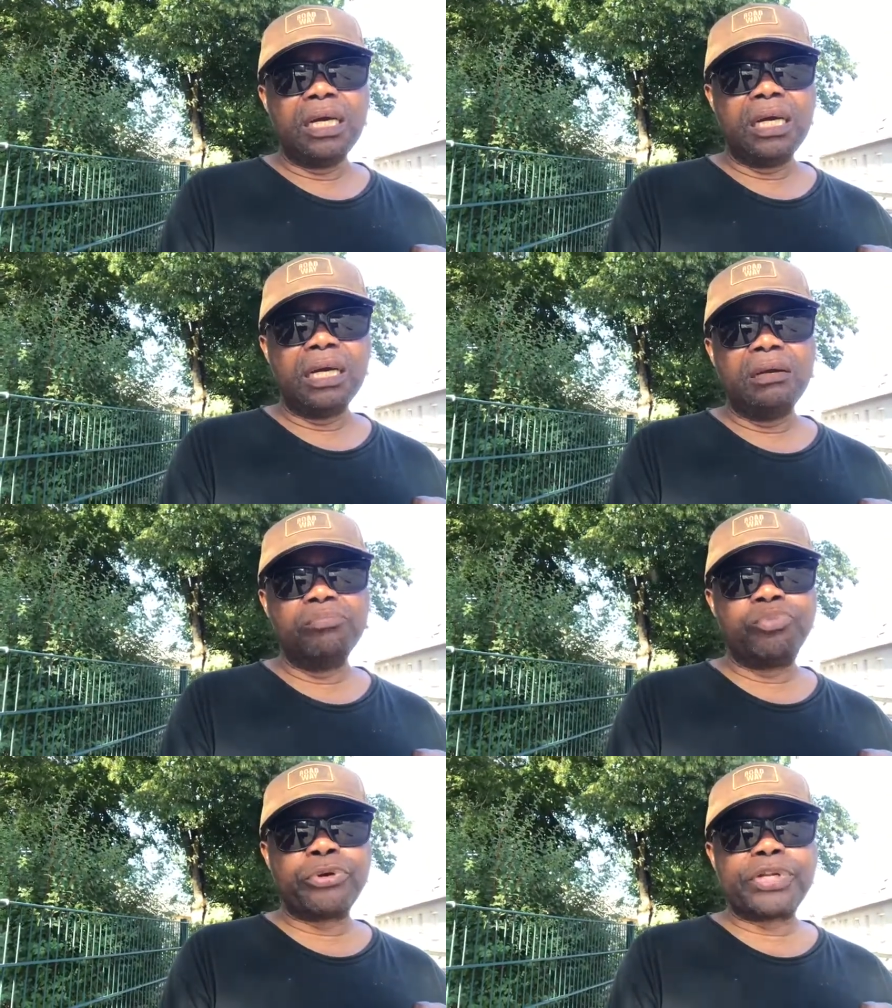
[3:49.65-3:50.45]
uh,
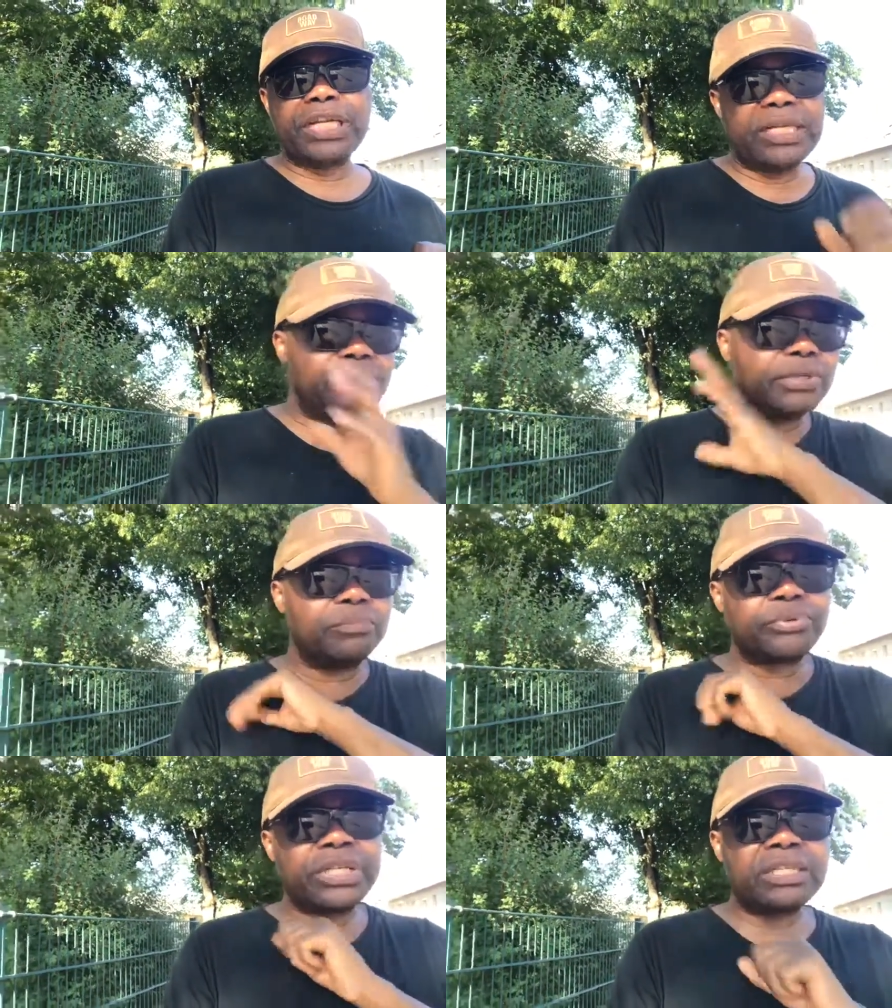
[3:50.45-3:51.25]
broken into
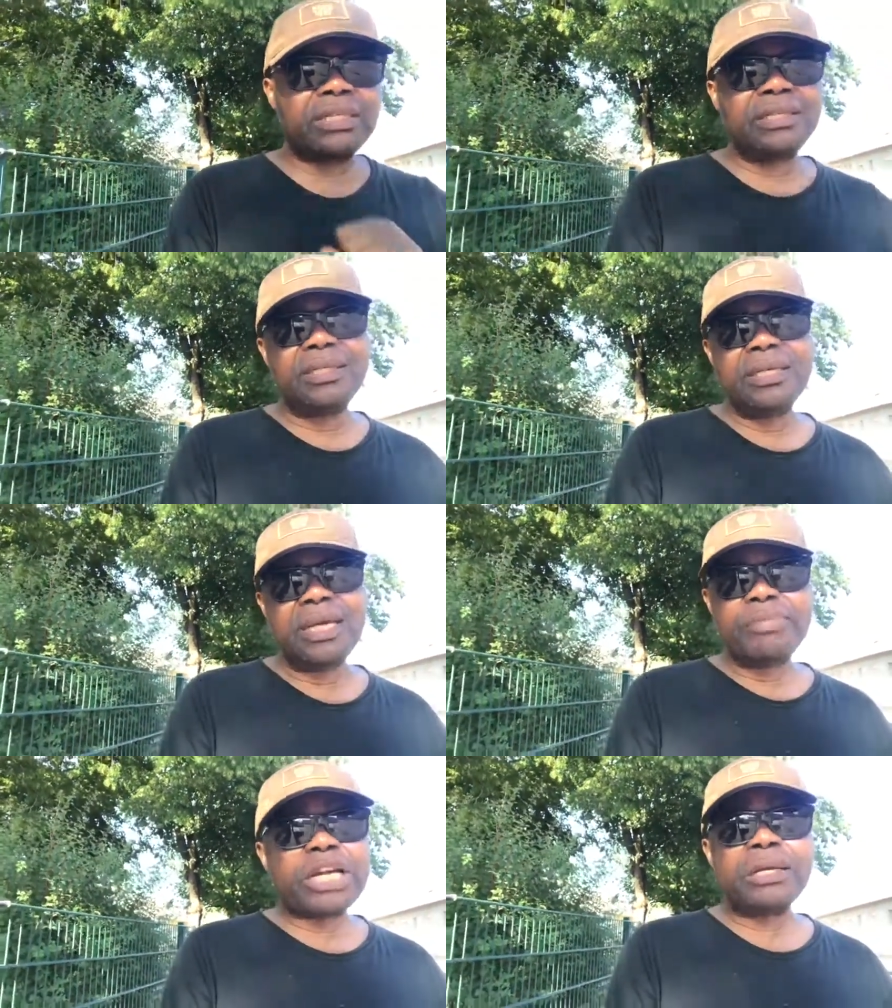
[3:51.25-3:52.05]
the prison
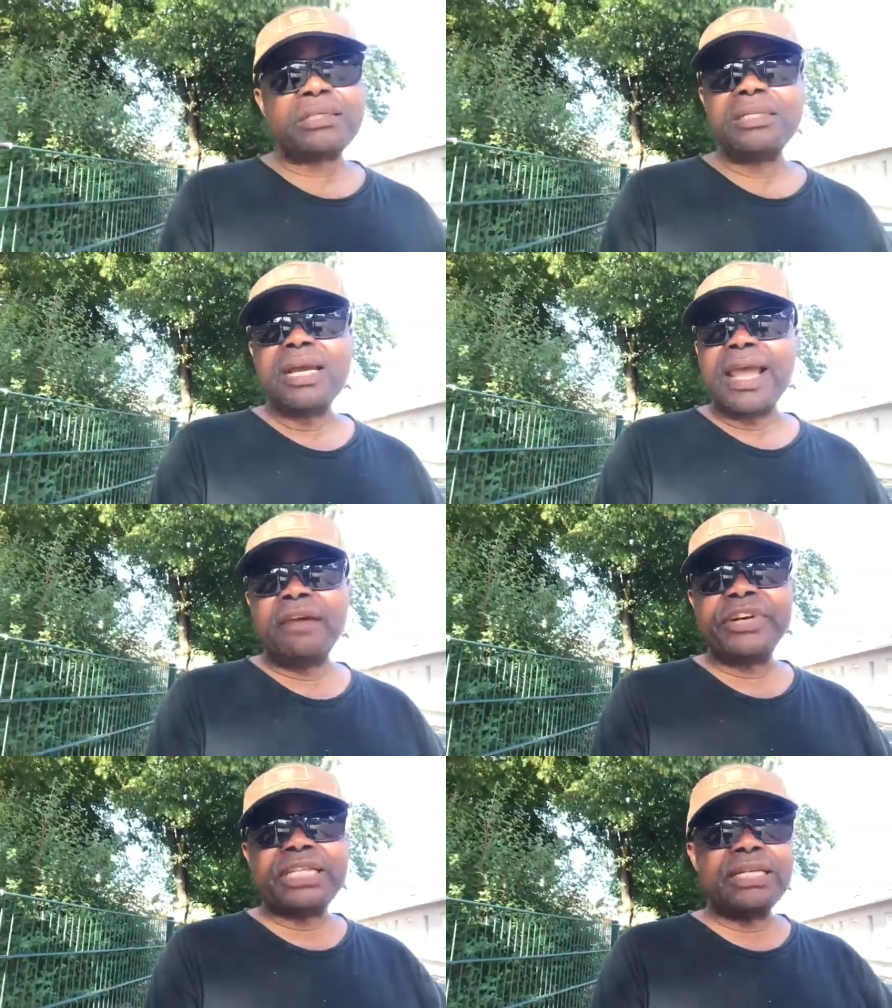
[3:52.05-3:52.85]
because
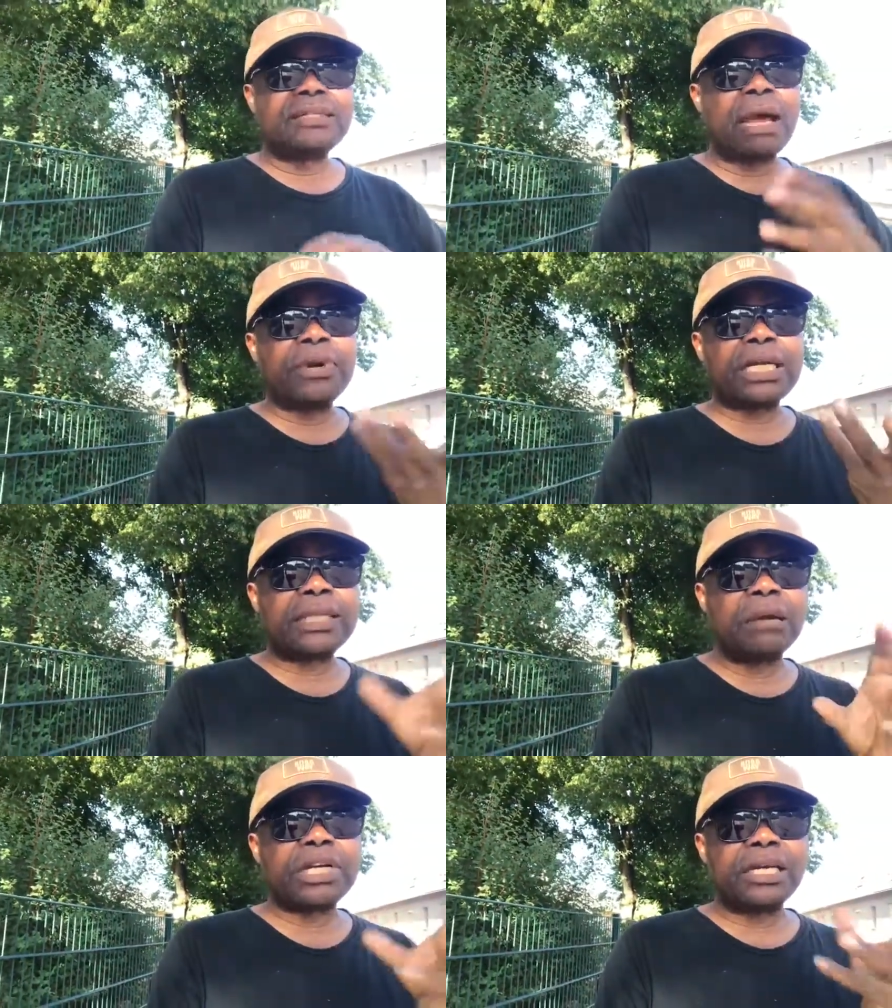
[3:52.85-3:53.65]
everything is
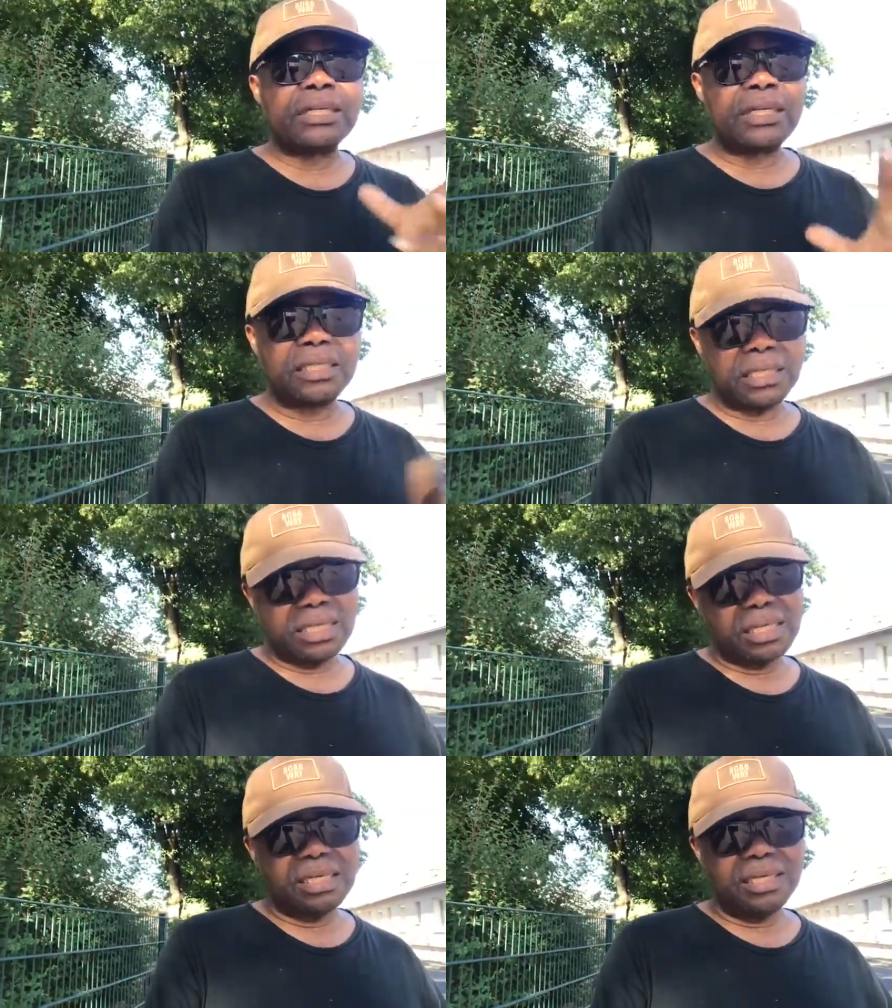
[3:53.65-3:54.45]
abracadabra in
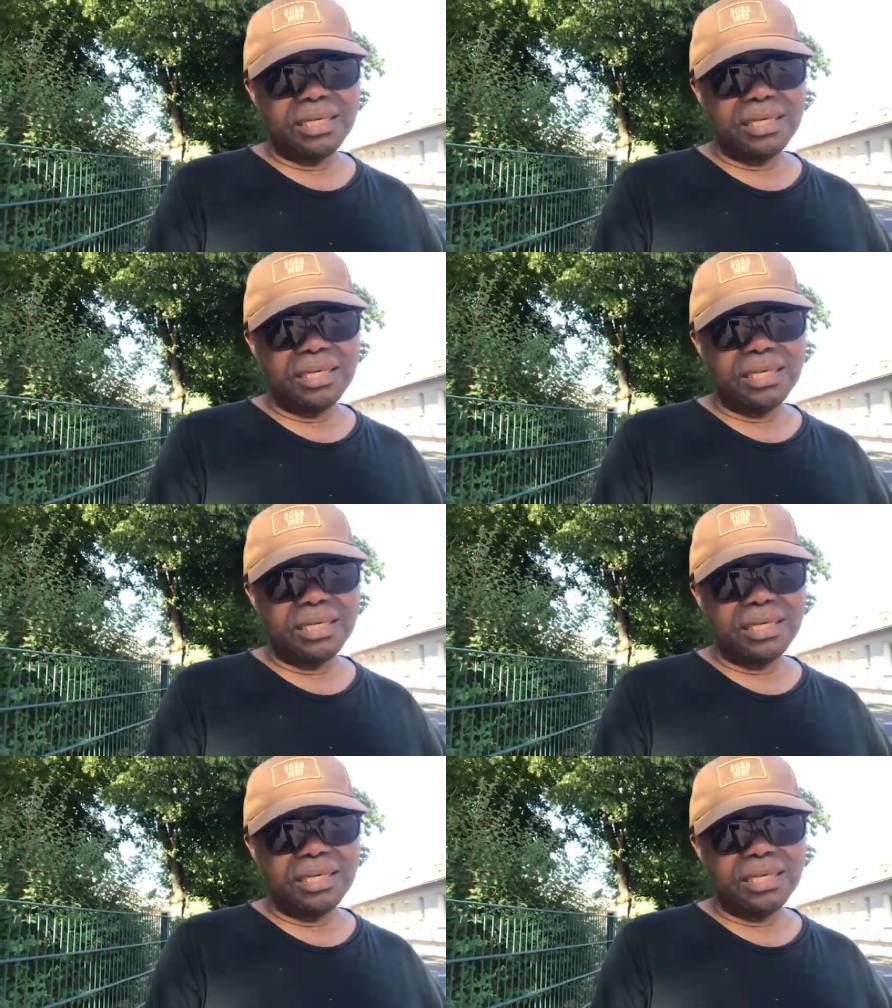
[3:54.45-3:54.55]
Nigeria.